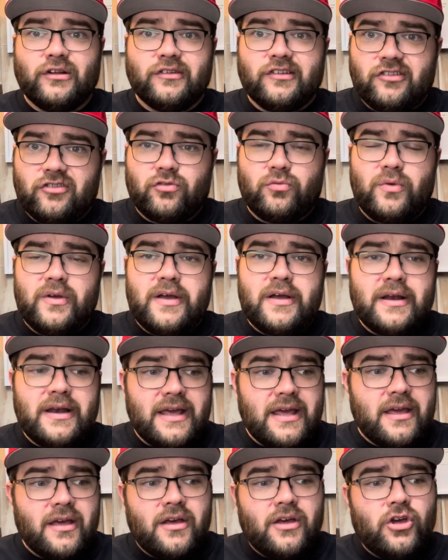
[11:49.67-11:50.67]
It's a
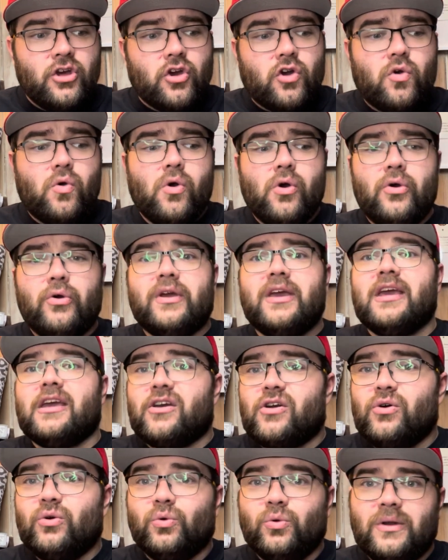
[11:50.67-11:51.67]
really quirky,
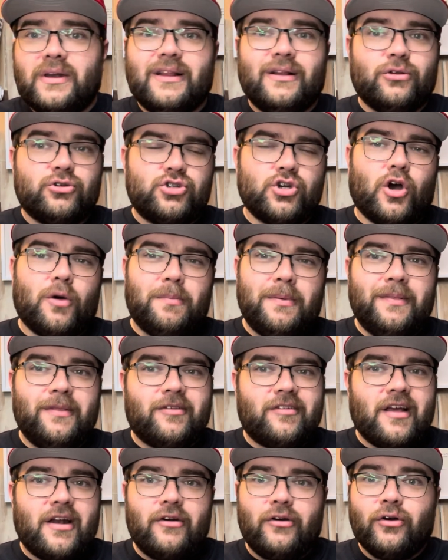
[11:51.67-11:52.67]
cool little shop in the
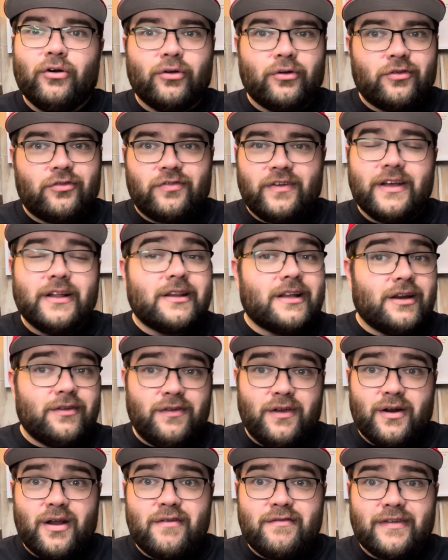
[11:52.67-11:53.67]
centre of Huddersfield, and if
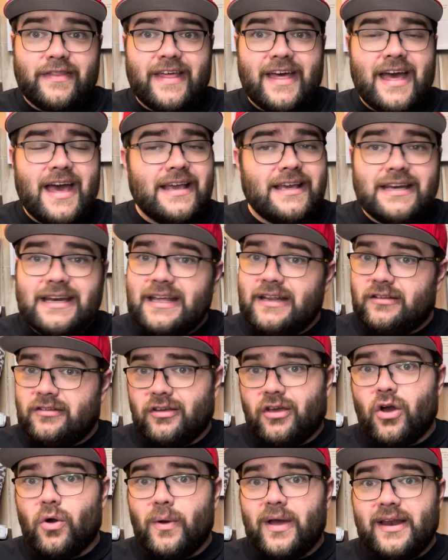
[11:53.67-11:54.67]
you're ever there, you need to
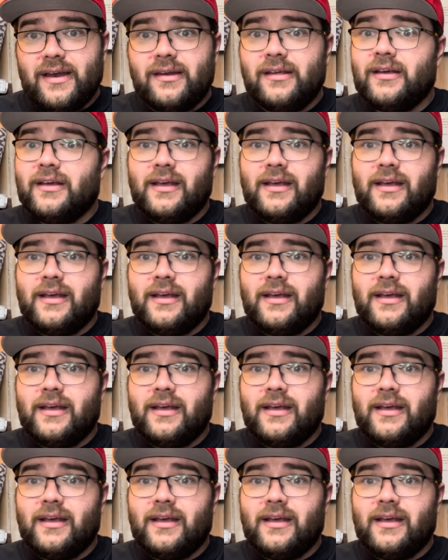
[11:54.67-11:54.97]
go in